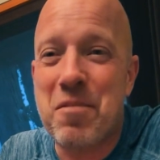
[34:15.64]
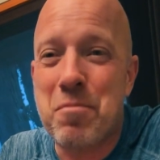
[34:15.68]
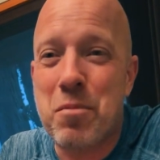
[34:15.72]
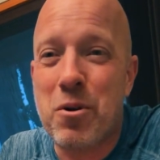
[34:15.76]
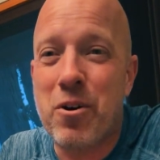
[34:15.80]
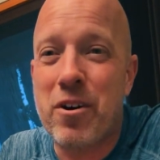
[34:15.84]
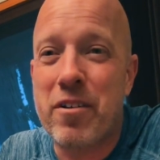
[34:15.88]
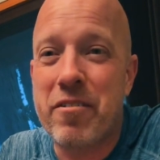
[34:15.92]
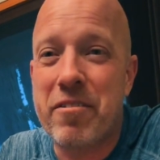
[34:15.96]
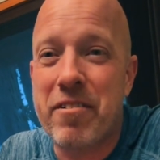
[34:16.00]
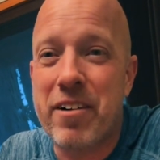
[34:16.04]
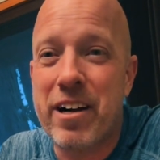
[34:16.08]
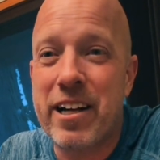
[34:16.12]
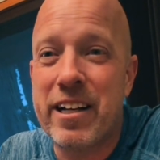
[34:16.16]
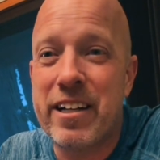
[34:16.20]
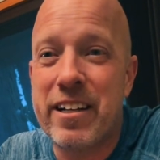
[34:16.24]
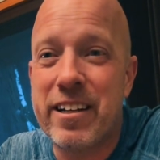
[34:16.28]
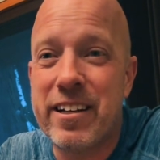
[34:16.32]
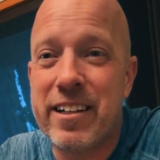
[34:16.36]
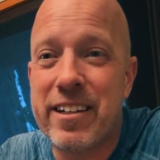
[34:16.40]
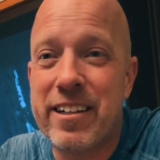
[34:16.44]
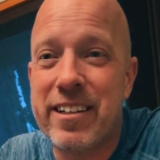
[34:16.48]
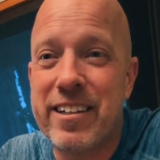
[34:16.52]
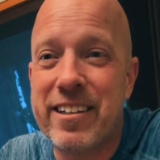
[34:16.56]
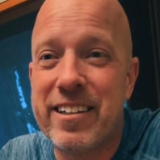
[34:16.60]
she's got a
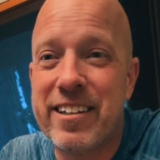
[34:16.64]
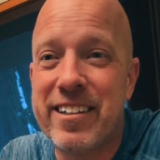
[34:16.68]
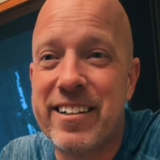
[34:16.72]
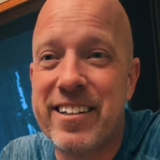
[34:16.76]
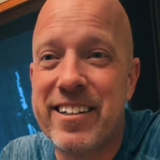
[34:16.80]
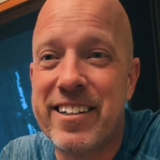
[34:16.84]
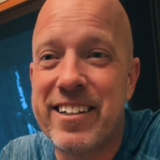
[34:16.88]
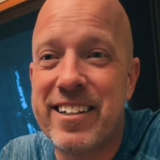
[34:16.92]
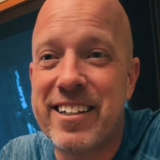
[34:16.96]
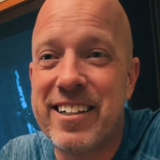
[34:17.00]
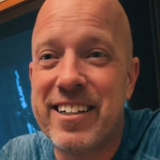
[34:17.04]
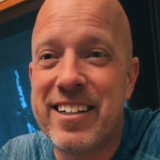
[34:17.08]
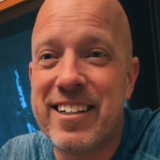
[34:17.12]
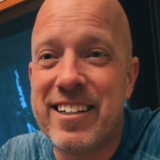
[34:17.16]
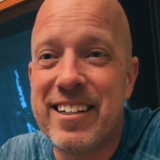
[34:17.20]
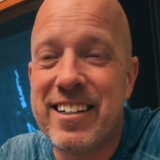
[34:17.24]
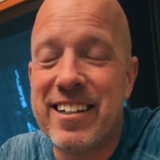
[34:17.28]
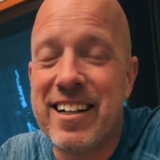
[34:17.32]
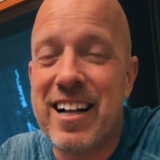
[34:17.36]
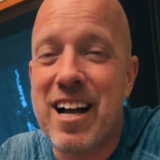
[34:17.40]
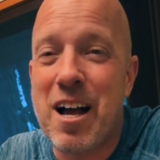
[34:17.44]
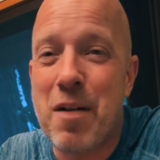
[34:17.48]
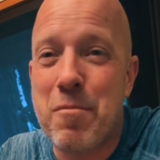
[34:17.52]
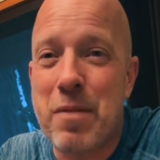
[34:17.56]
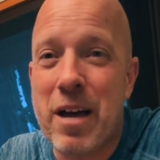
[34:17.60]
boyfriend.
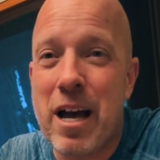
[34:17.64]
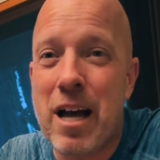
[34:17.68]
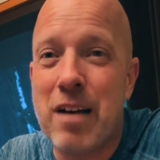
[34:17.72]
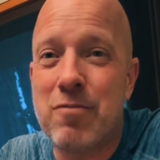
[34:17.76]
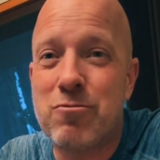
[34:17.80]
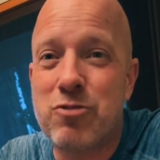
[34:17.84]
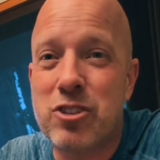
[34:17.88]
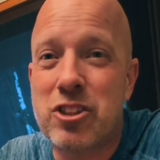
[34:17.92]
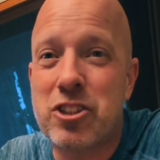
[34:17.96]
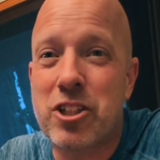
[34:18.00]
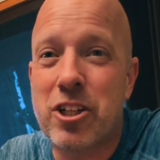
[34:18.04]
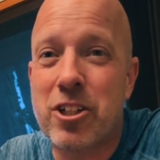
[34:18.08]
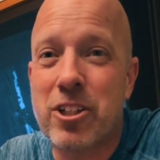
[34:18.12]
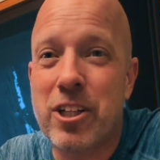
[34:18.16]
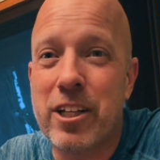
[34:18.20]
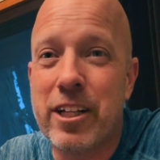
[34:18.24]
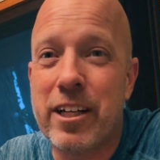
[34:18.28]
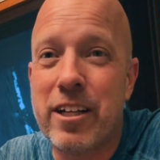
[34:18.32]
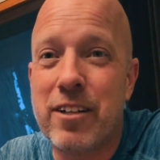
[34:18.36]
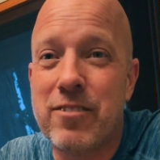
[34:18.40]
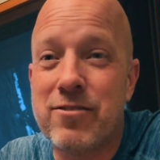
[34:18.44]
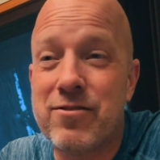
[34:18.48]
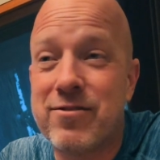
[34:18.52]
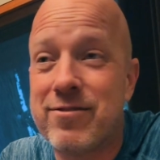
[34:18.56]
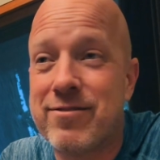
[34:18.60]
I mean, I
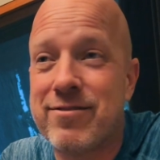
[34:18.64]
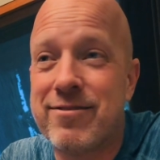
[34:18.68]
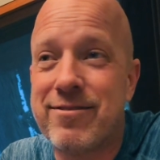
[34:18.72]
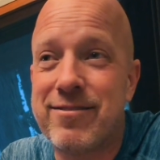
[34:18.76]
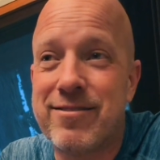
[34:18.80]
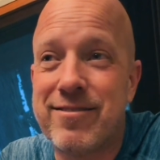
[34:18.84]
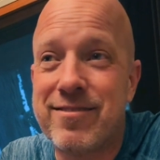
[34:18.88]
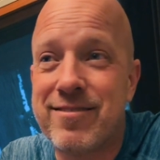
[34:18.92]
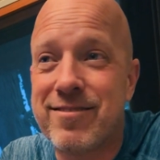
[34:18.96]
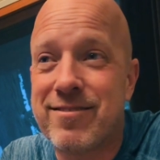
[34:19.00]
certainly